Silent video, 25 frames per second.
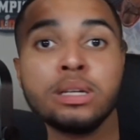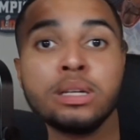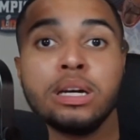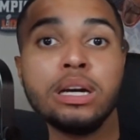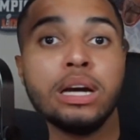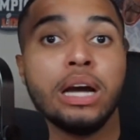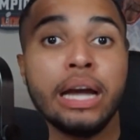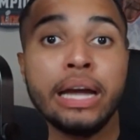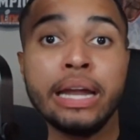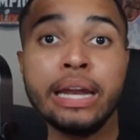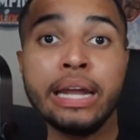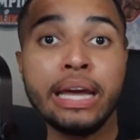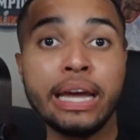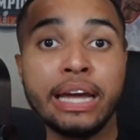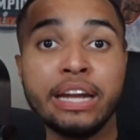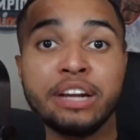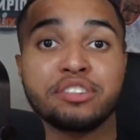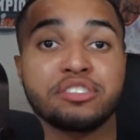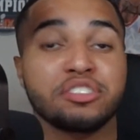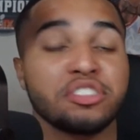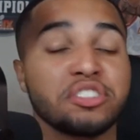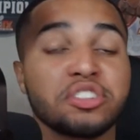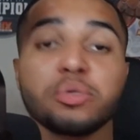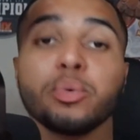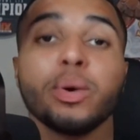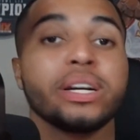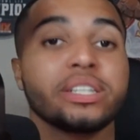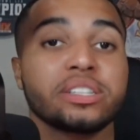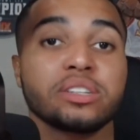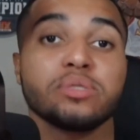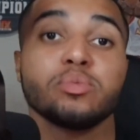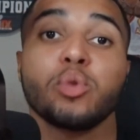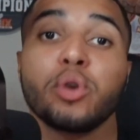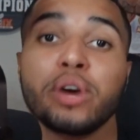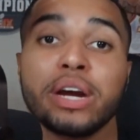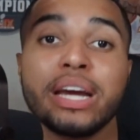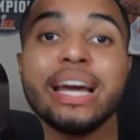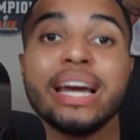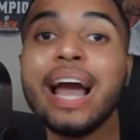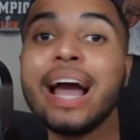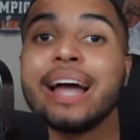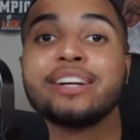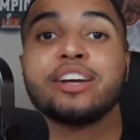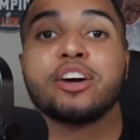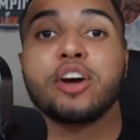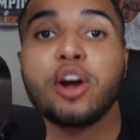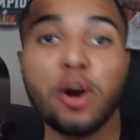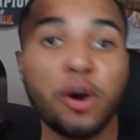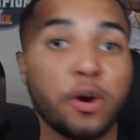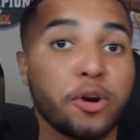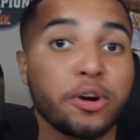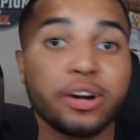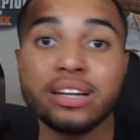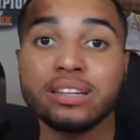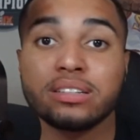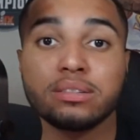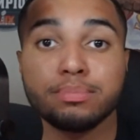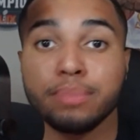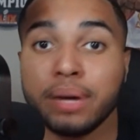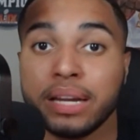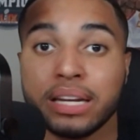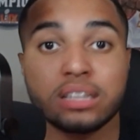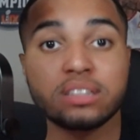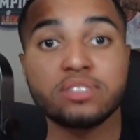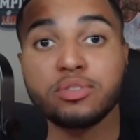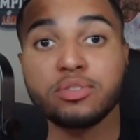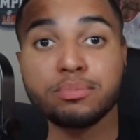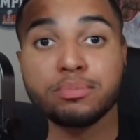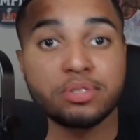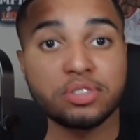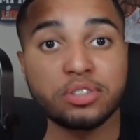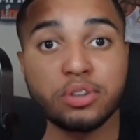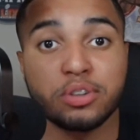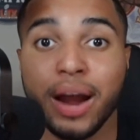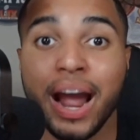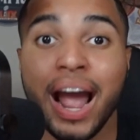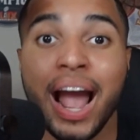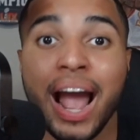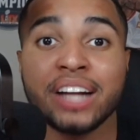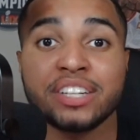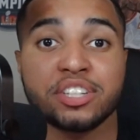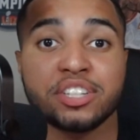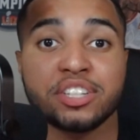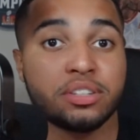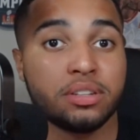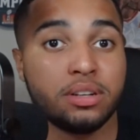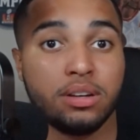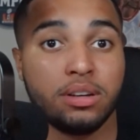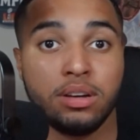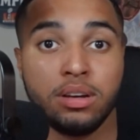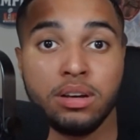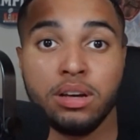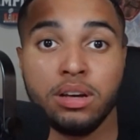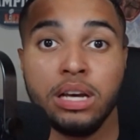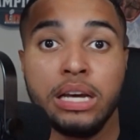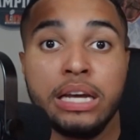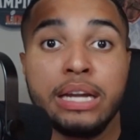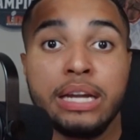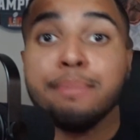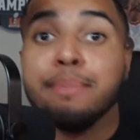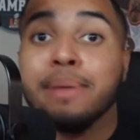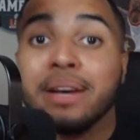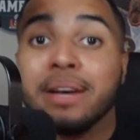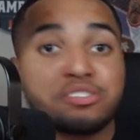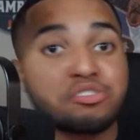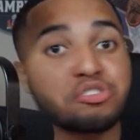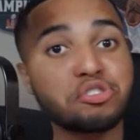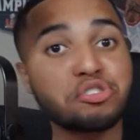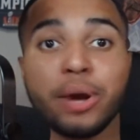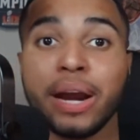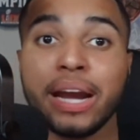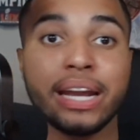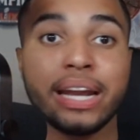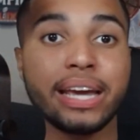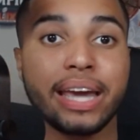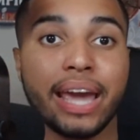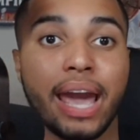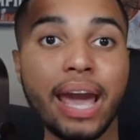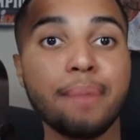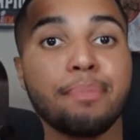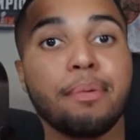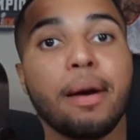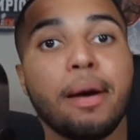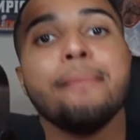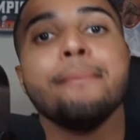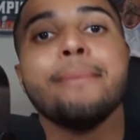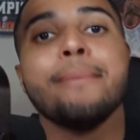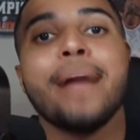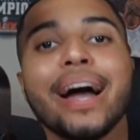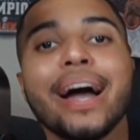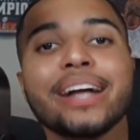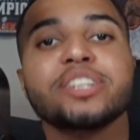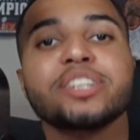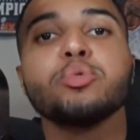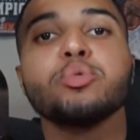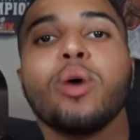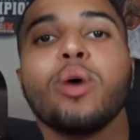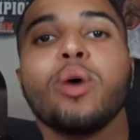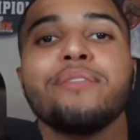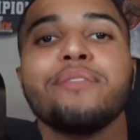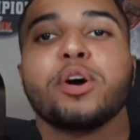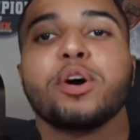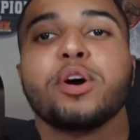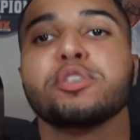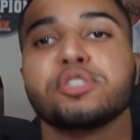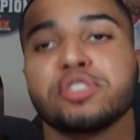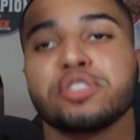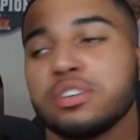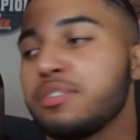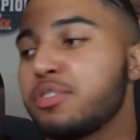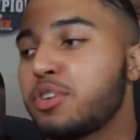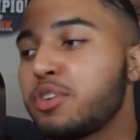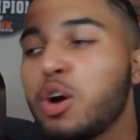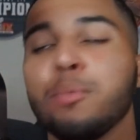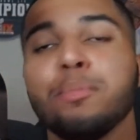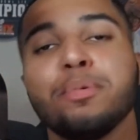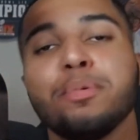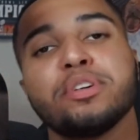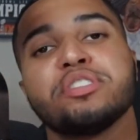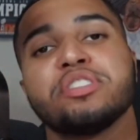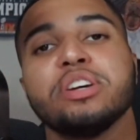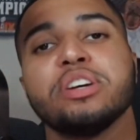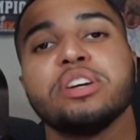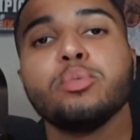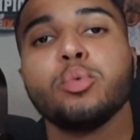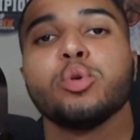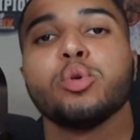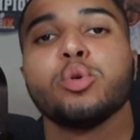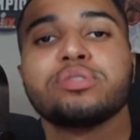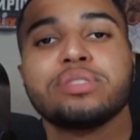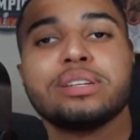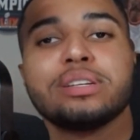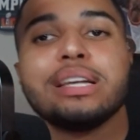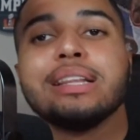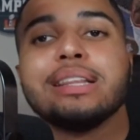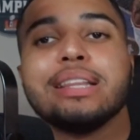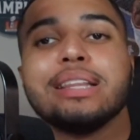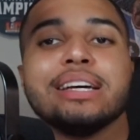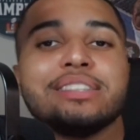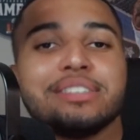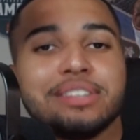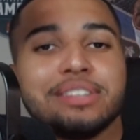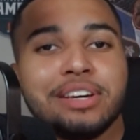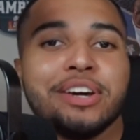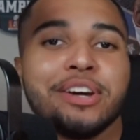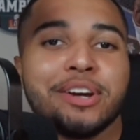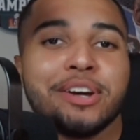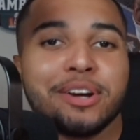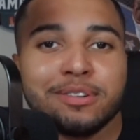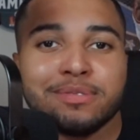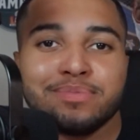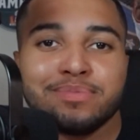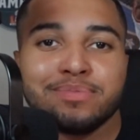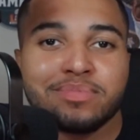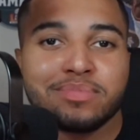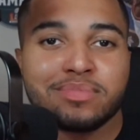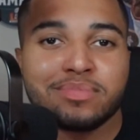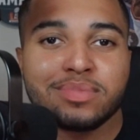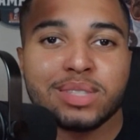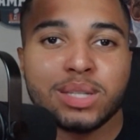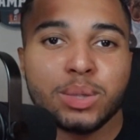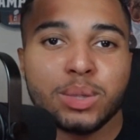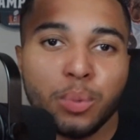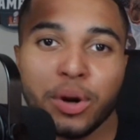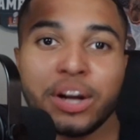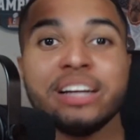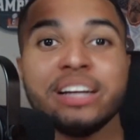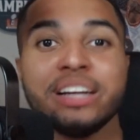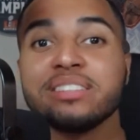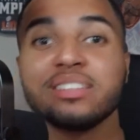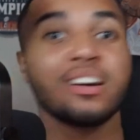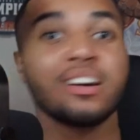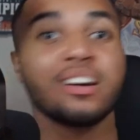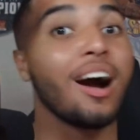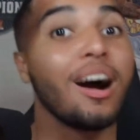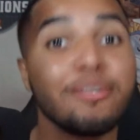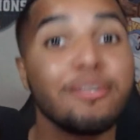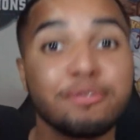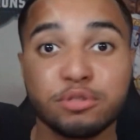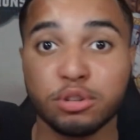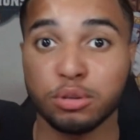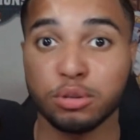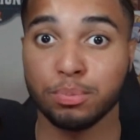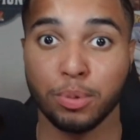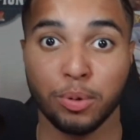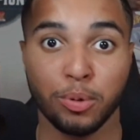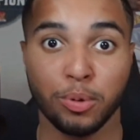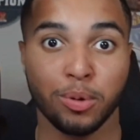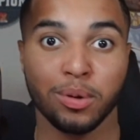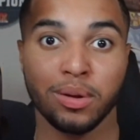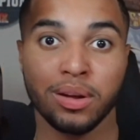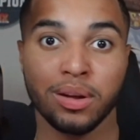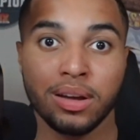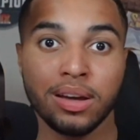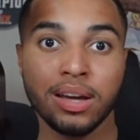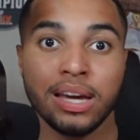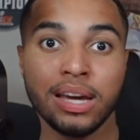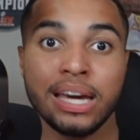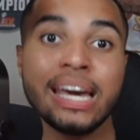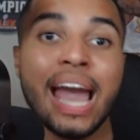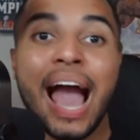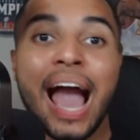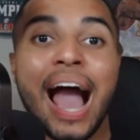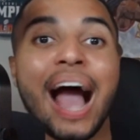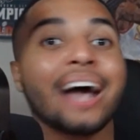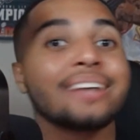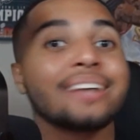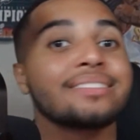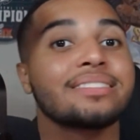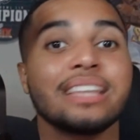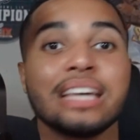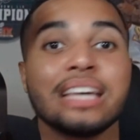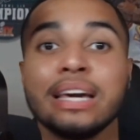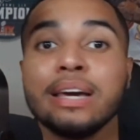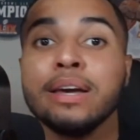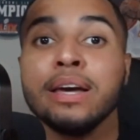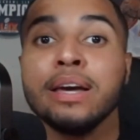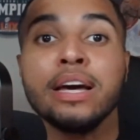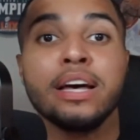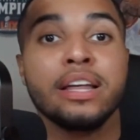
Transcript: in a situation where he had to earn his minutes from scratch, miss training camp, imagine what version of Cooper DeJean we'll see this year, where he's comfortable. He has the